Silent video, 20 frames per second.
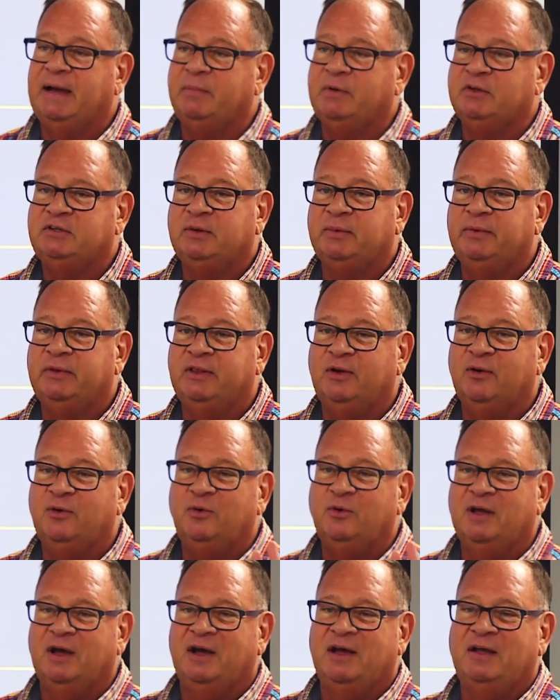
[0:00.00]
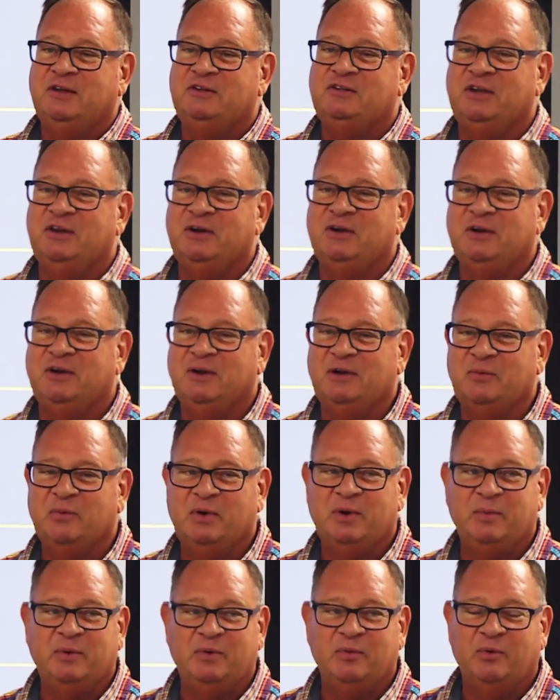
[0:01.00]
Now, some of the old guys here and
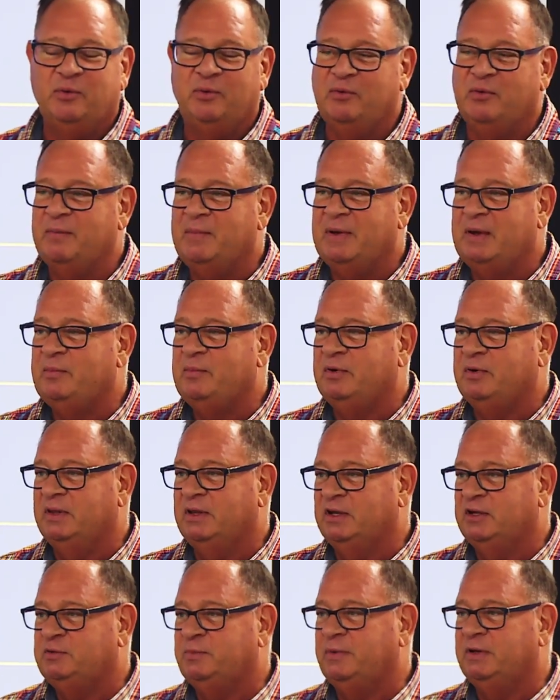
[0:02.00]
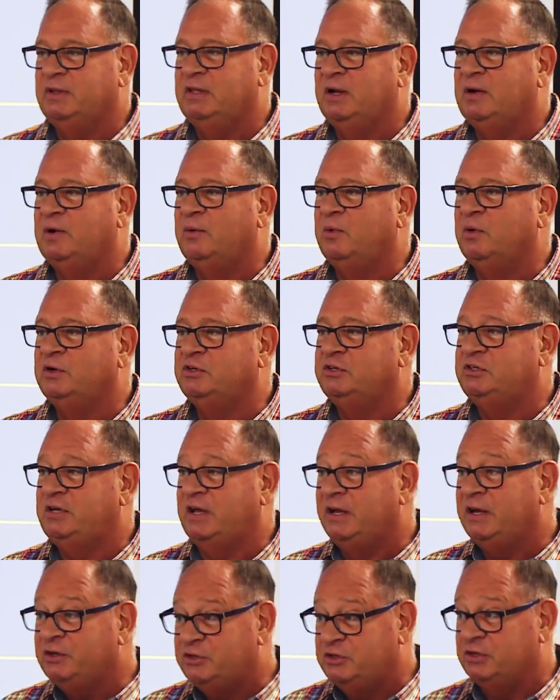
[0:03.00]
women will remember this, but there was
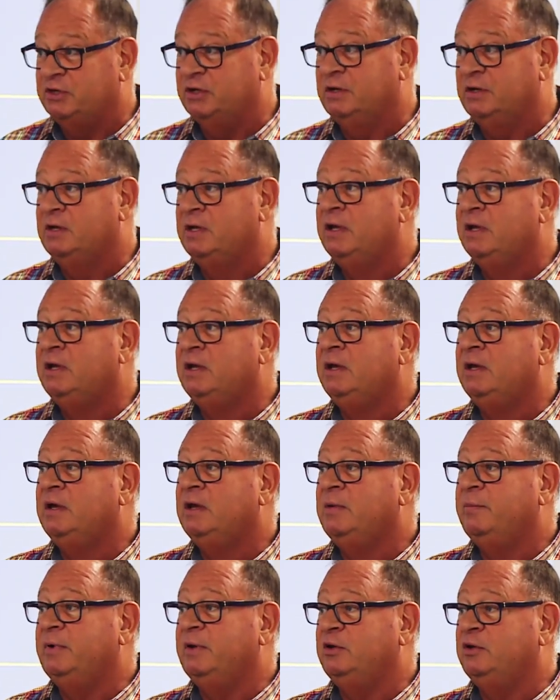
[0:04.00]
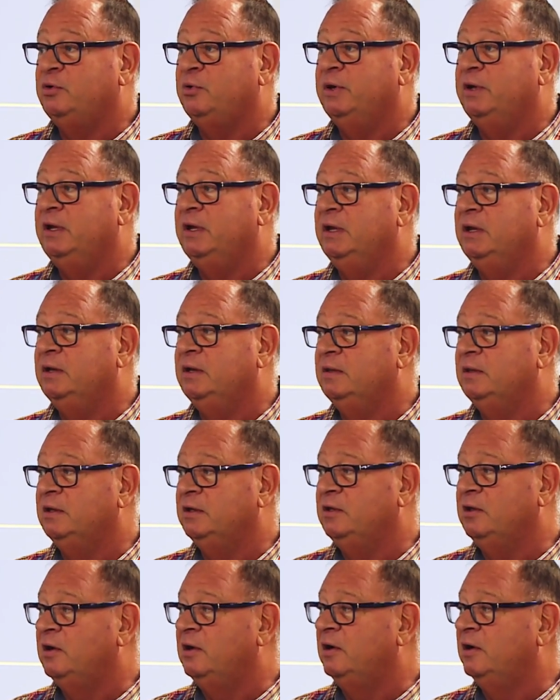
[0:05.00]
tension between the
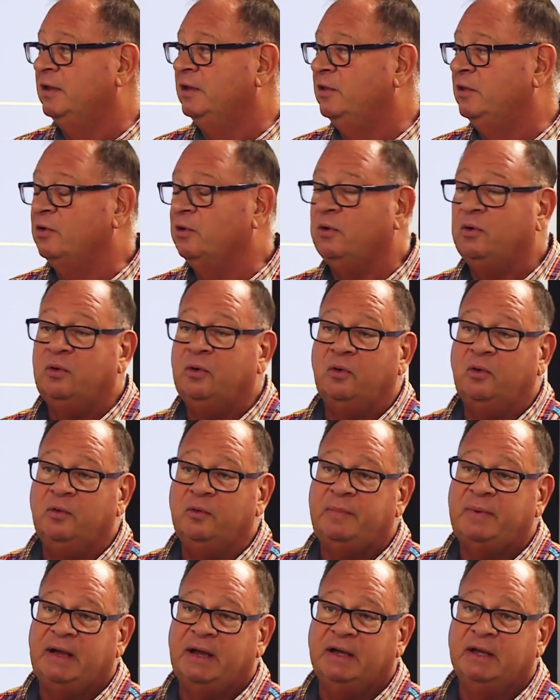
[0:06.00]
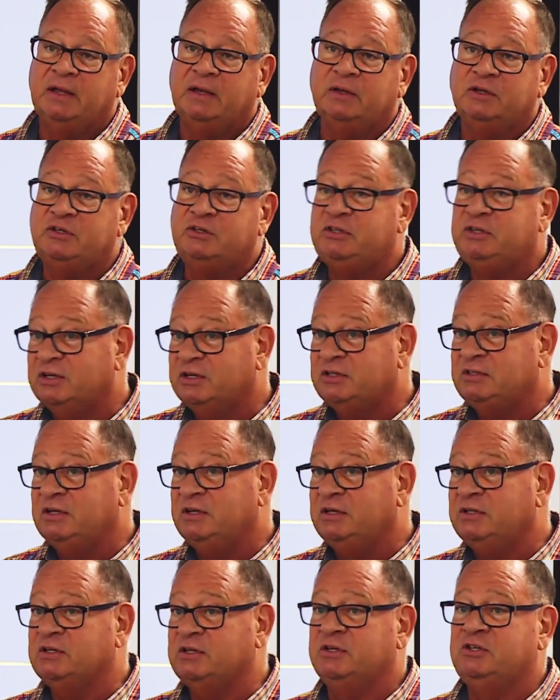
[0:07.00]
young and the old back in the
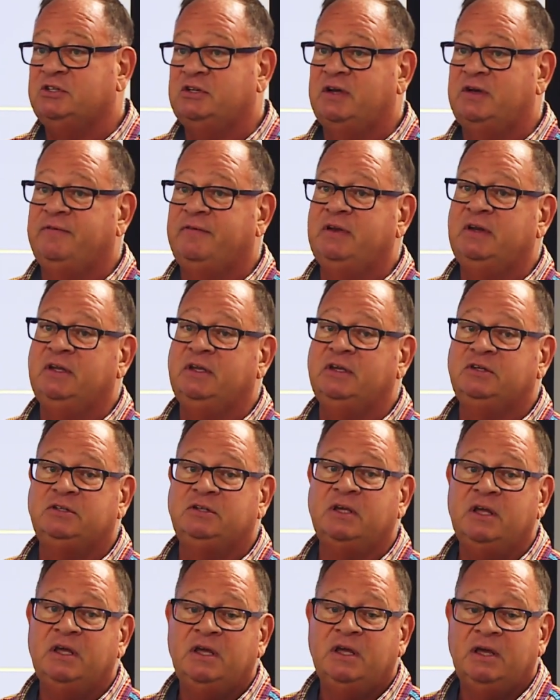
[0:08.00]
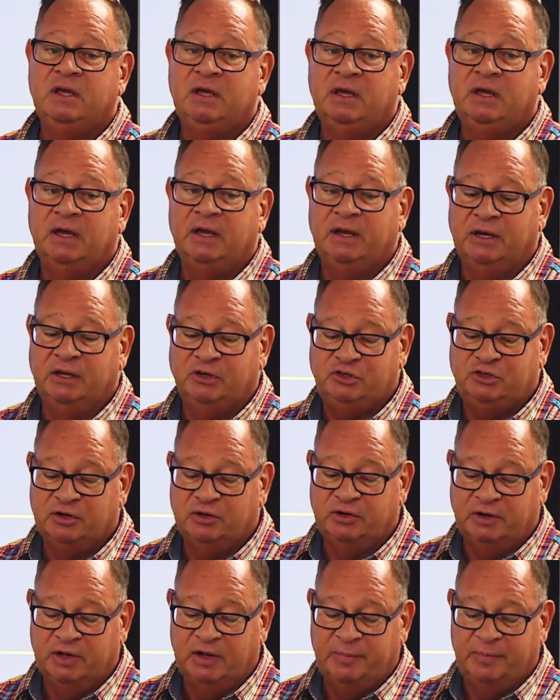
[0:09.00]
60s and 70s, and it
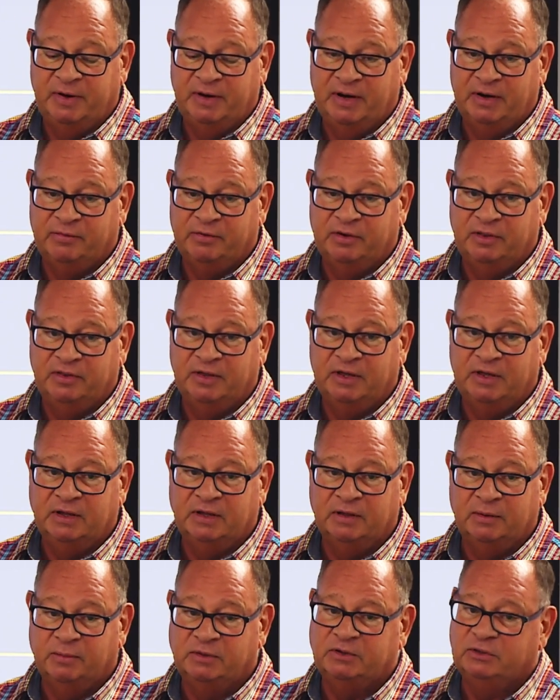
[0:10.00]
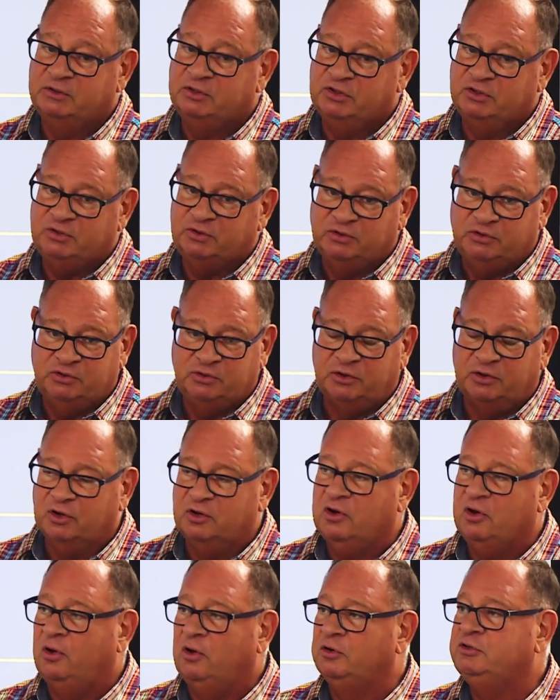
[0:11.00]
showed up in everything. It was just sort of
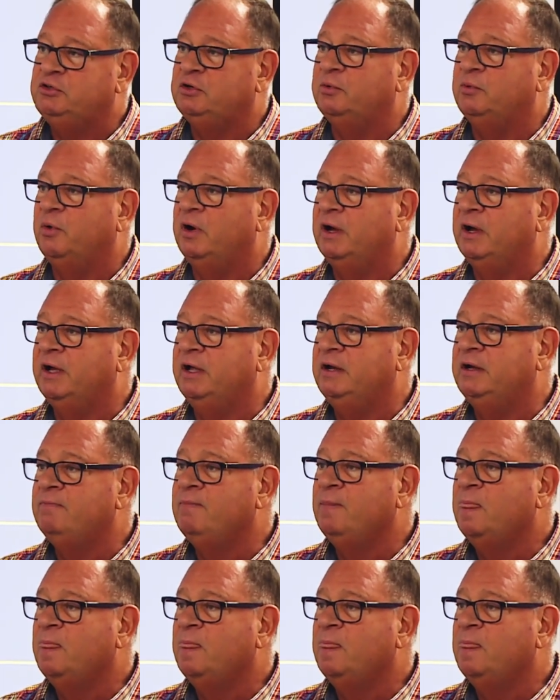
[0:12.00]
culture-wide.